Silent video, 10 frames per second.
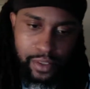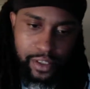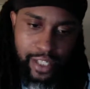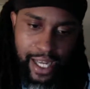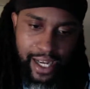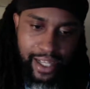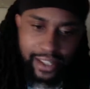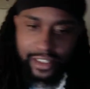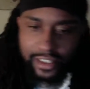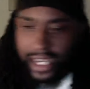they're
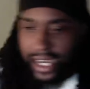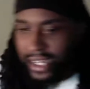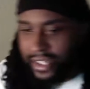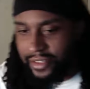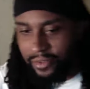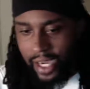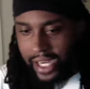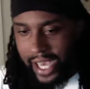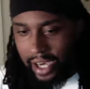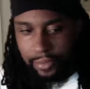not right
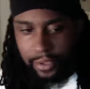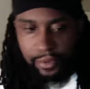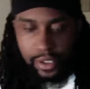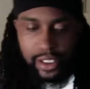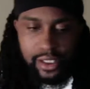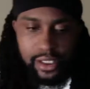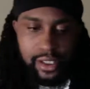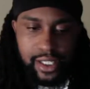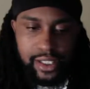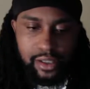now. People are listening to
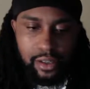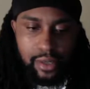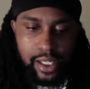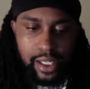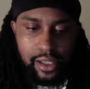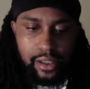that song right now.